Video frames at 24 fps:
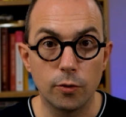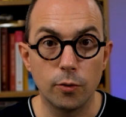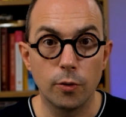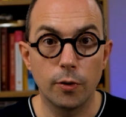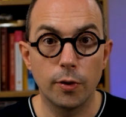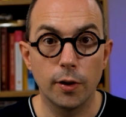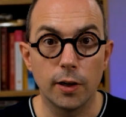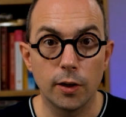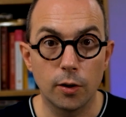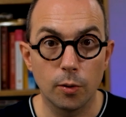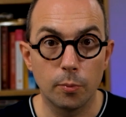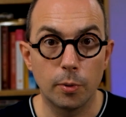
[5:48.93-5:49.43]
you
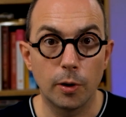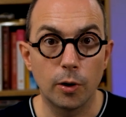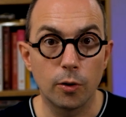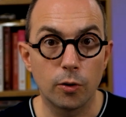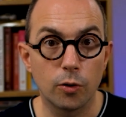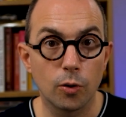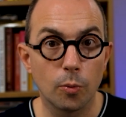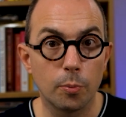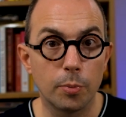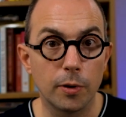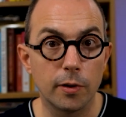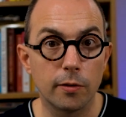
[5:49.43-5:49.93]
think
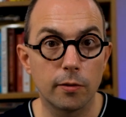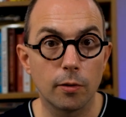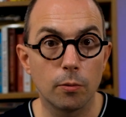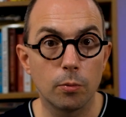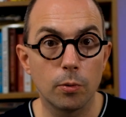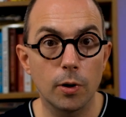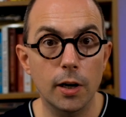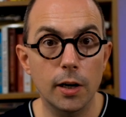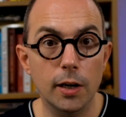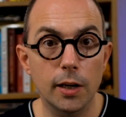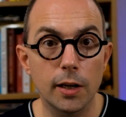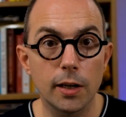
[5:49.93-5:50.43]
about your piece of
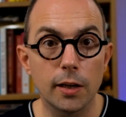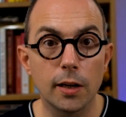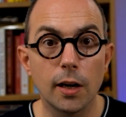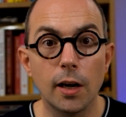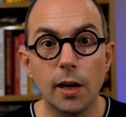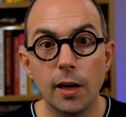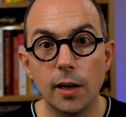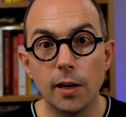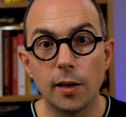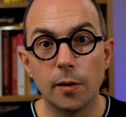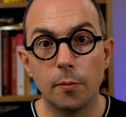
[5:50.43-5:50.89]
writing,